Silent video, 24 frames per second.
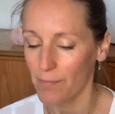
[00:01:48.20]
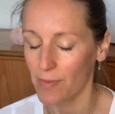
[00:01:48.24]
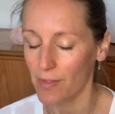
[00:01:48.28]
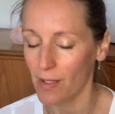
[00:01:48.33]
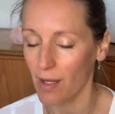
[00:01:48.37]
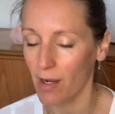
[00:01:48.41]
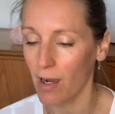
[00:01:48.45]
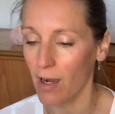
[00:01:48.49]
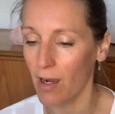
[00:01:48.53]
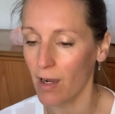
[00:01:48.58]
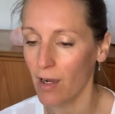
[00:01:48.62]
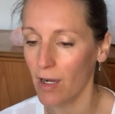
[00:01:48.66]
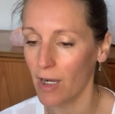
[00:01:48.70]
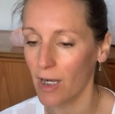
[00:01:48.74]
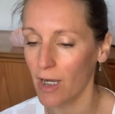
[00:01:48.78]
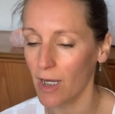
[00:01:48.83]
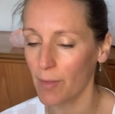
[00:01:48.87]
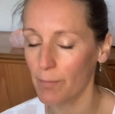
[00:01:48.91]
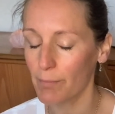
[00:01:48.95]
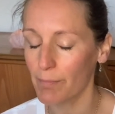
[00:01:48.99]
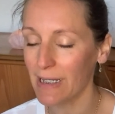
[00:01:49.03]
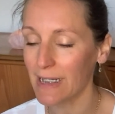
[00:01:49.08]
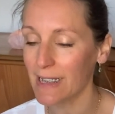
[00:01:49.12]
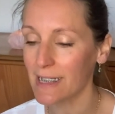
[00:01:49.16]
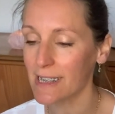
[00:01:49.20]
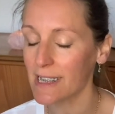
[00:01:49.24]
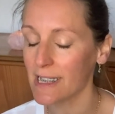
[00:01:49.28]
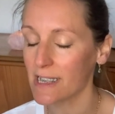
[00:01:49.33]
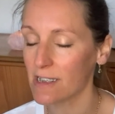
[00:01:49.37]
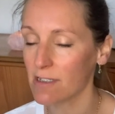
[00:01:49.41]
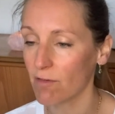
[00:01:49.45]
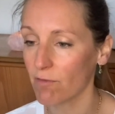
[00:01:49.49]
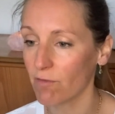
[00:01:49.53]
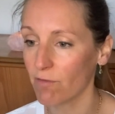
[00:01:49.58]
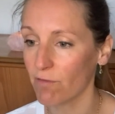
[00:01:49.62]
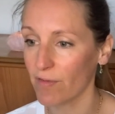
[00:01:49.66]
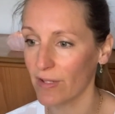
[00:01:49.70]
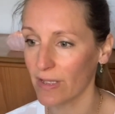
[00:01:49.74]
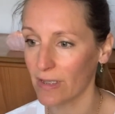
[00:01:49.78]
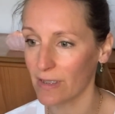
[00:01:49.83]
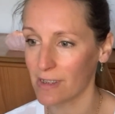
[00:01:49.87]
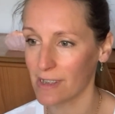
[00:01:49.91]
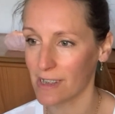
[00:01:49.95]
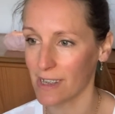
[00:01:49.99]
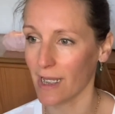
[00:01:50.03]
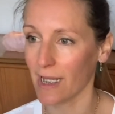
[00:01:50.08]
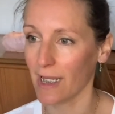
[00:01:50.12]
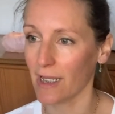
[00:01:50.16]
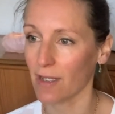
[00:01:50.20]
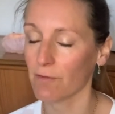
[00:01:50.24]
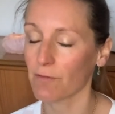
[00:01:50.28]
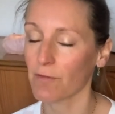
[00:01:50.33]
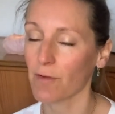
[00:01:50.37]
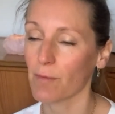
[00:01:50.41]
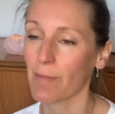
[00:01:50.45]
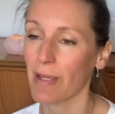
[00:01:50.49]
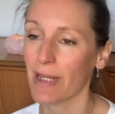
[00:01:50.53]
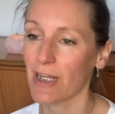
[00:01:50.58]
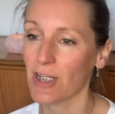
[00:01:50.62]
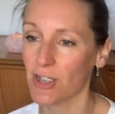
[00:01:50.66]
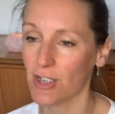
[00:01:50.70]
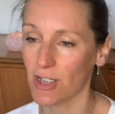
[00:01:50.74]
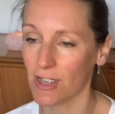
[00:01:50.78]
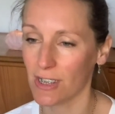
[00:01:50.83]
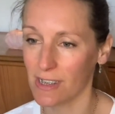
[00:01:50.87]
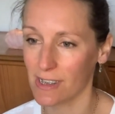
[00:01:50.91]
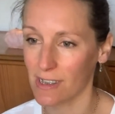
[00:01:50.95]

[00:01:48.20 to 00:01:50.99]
our ability to filter information.